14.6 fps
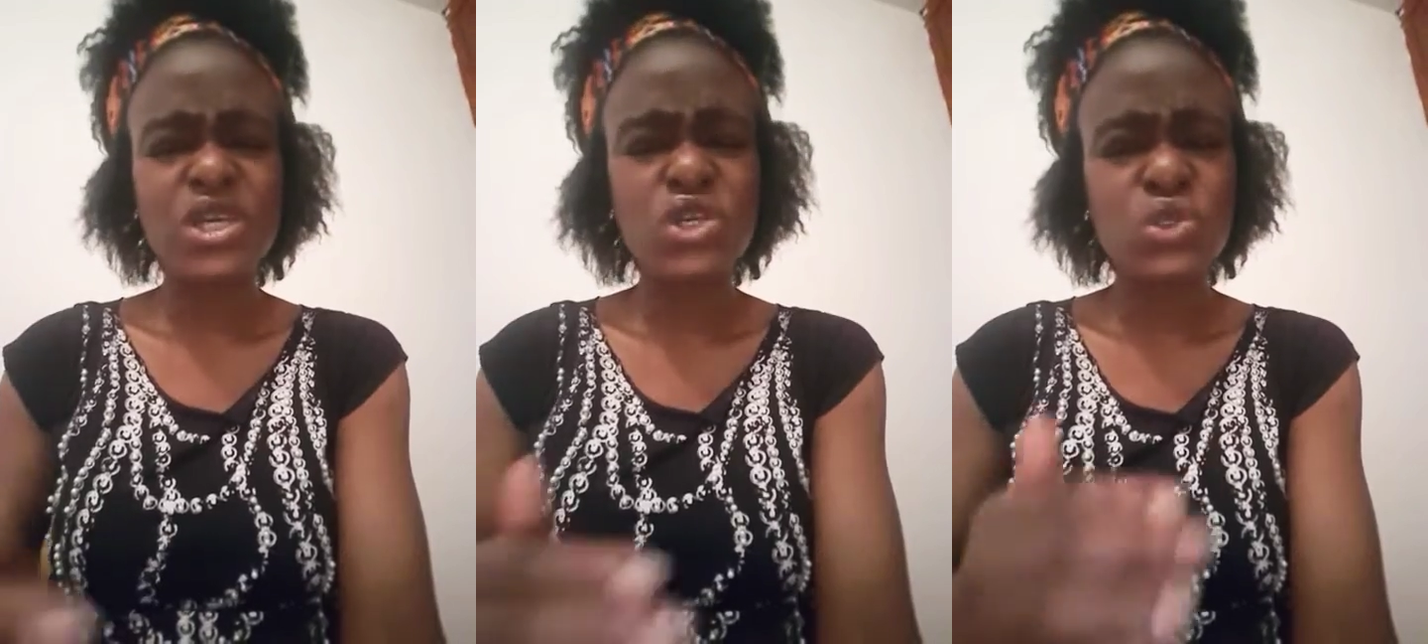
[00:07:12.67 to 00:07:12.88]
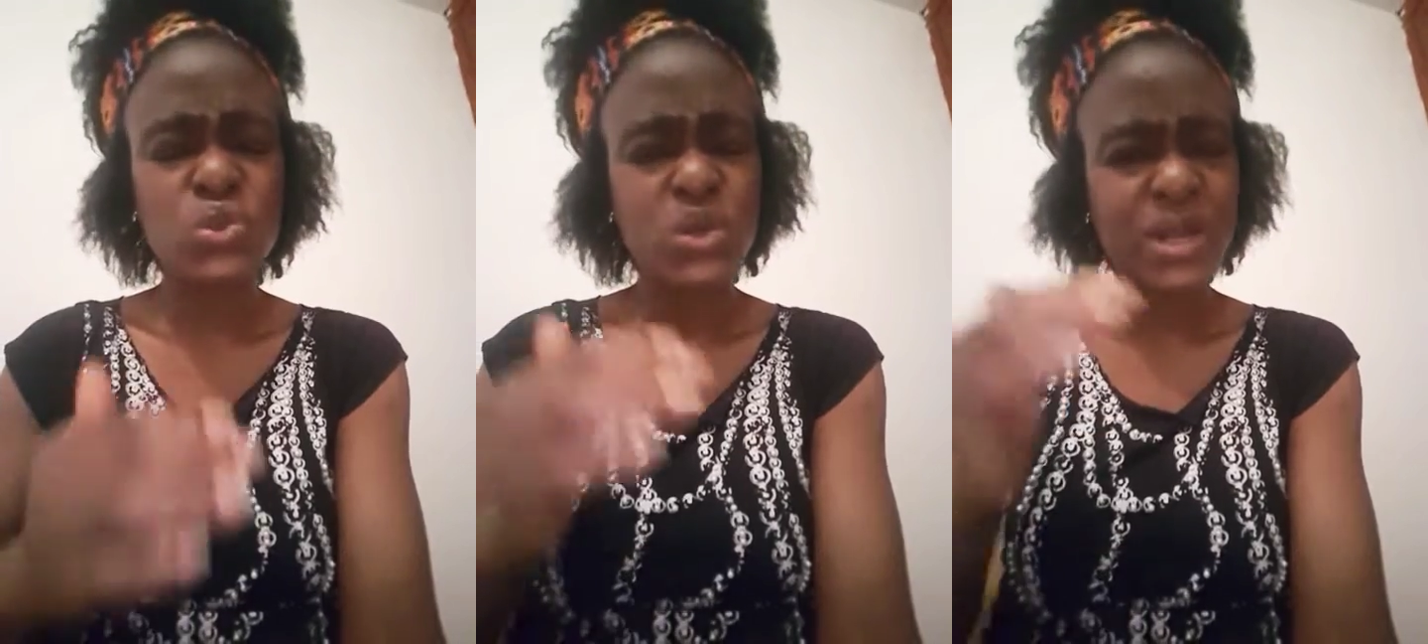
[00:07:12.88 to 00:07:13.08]

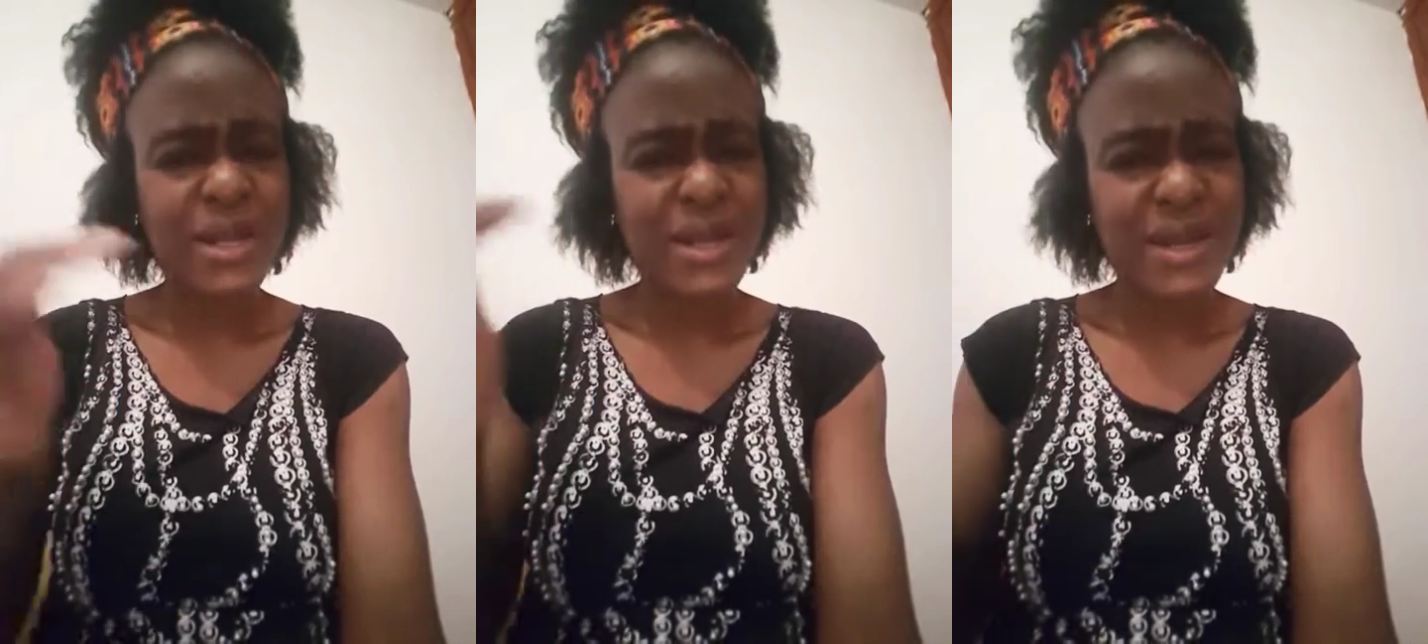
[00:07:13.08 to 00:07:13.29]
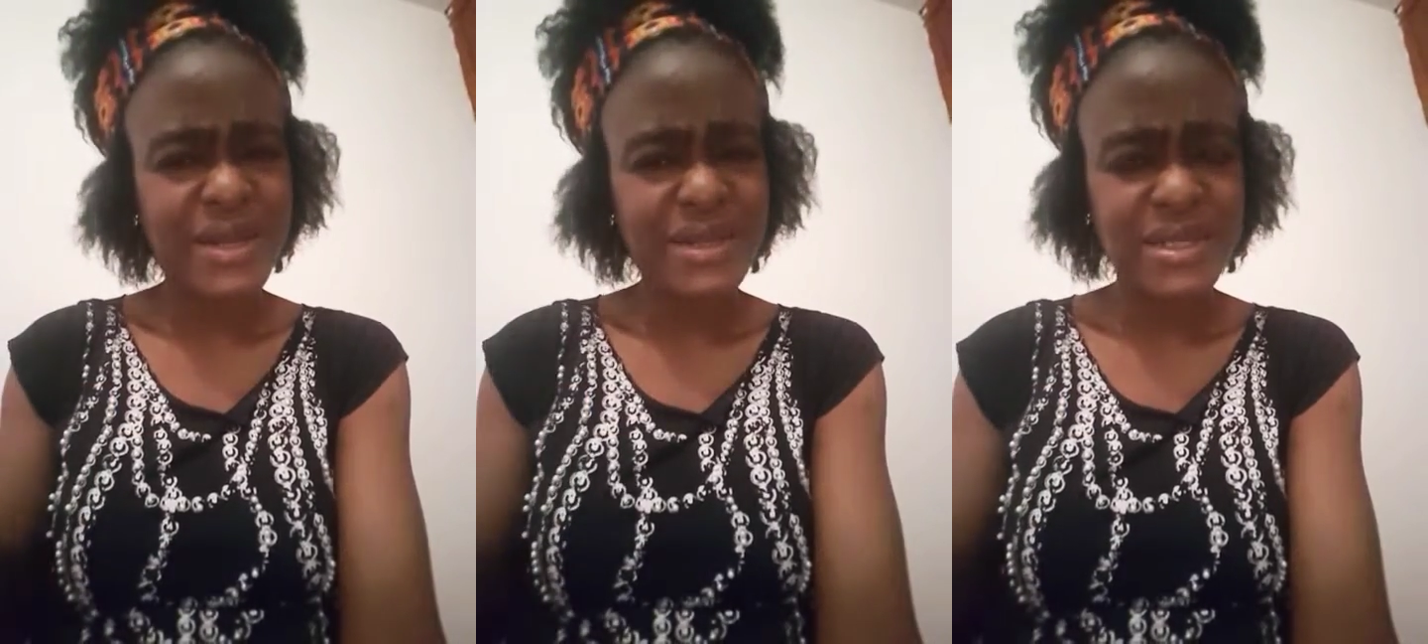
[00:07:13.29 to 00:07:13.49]
into
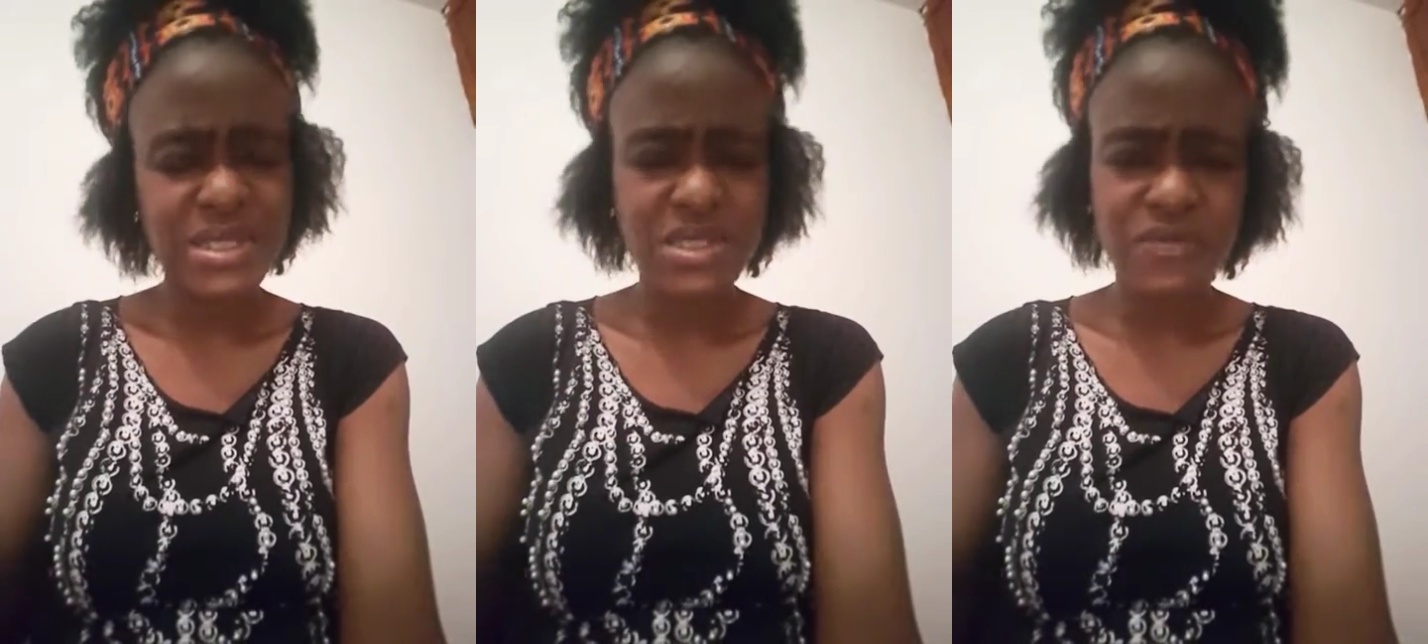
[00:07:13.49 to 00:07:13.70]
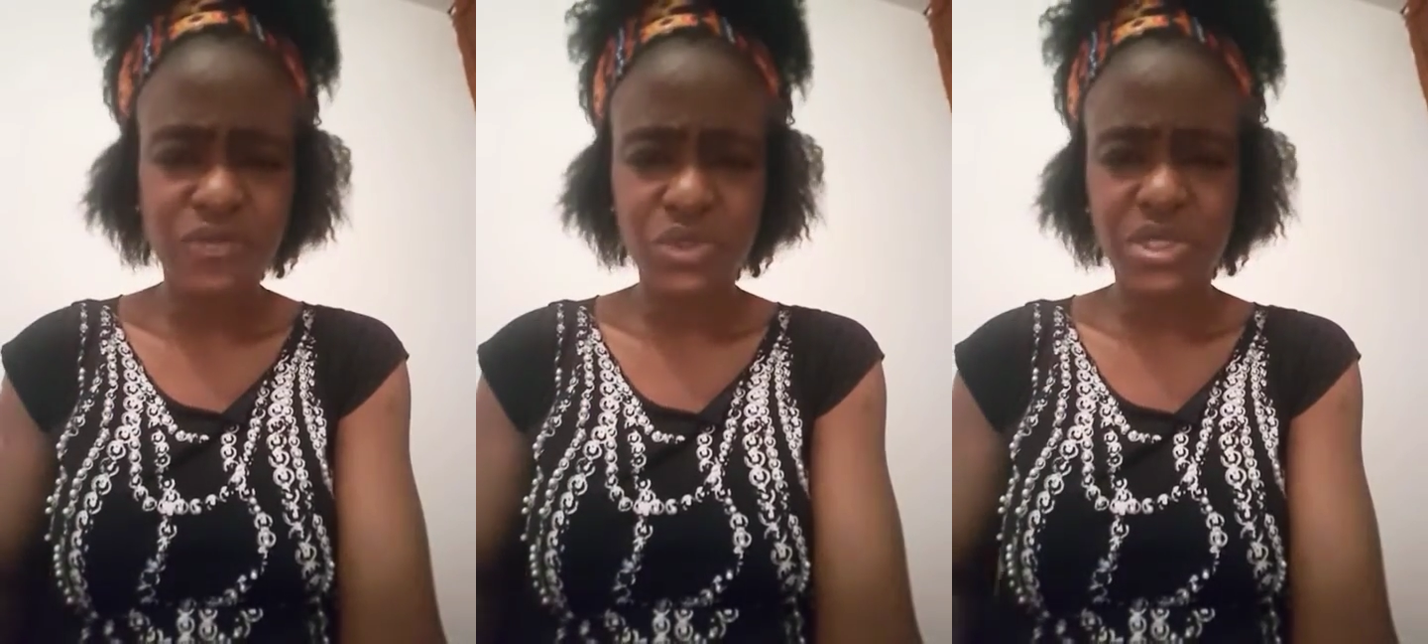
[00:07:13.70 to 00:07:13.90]

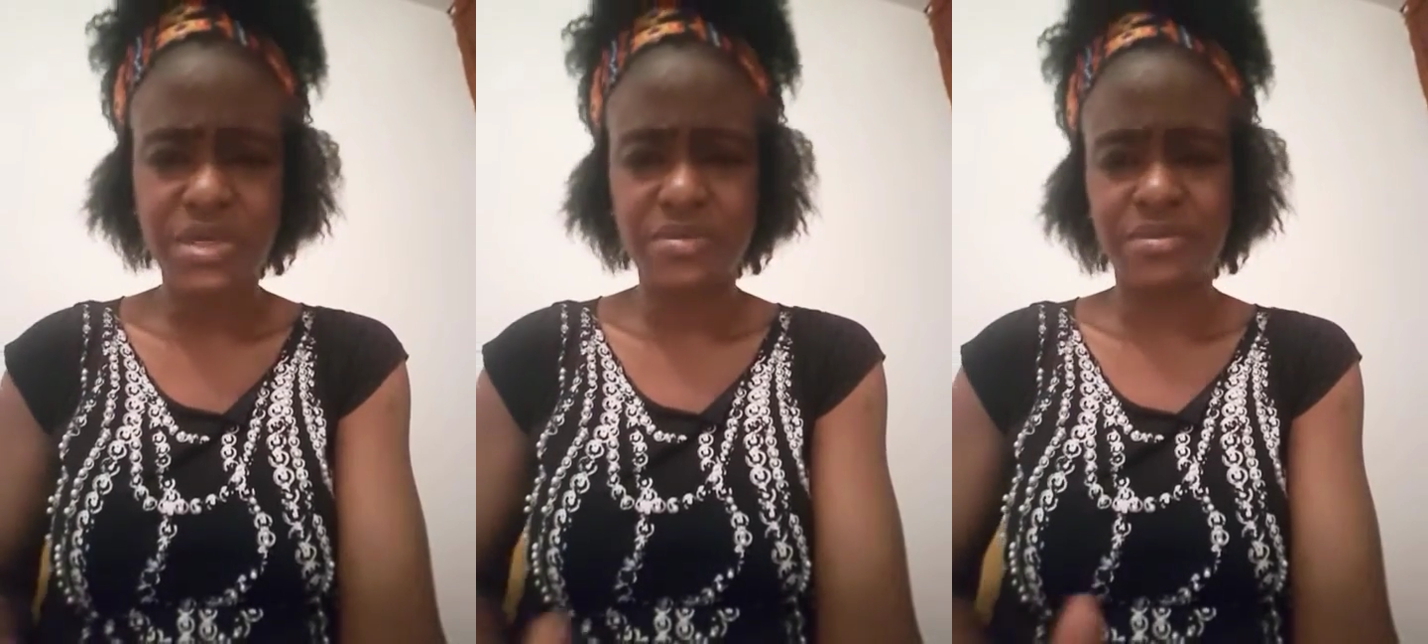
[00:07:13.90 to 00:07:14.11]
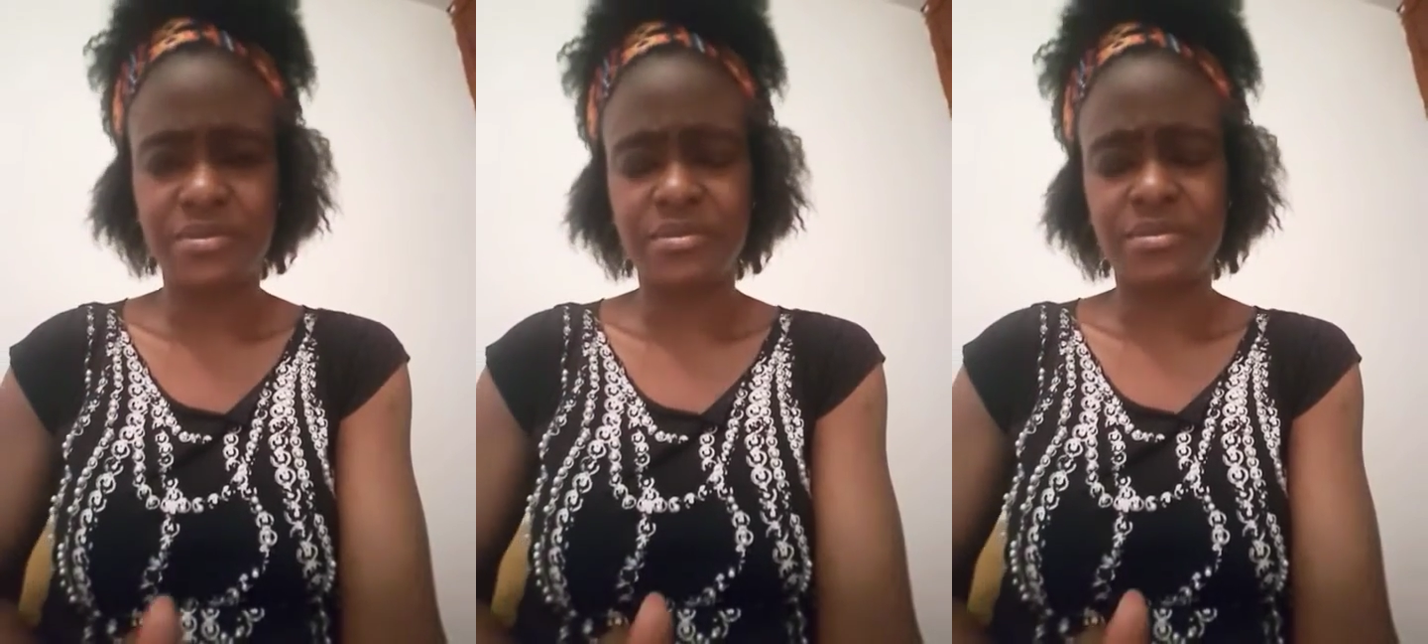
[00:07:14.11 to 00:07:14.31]
gladness for them.